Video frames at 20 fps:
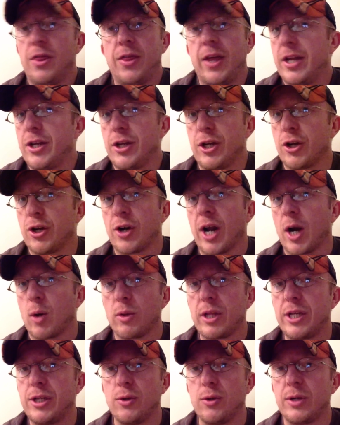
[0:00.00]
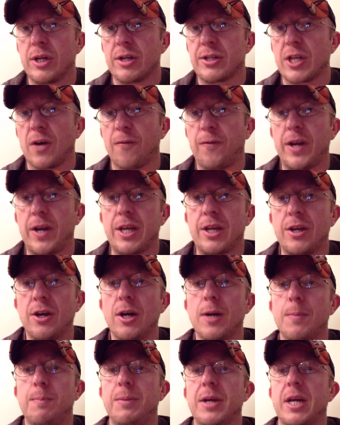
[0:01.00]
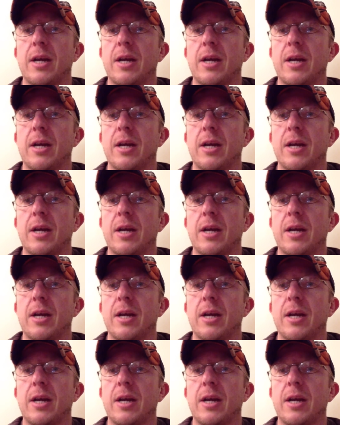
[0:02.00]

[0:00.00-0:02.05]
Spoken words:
then you're not really doing yourself any good,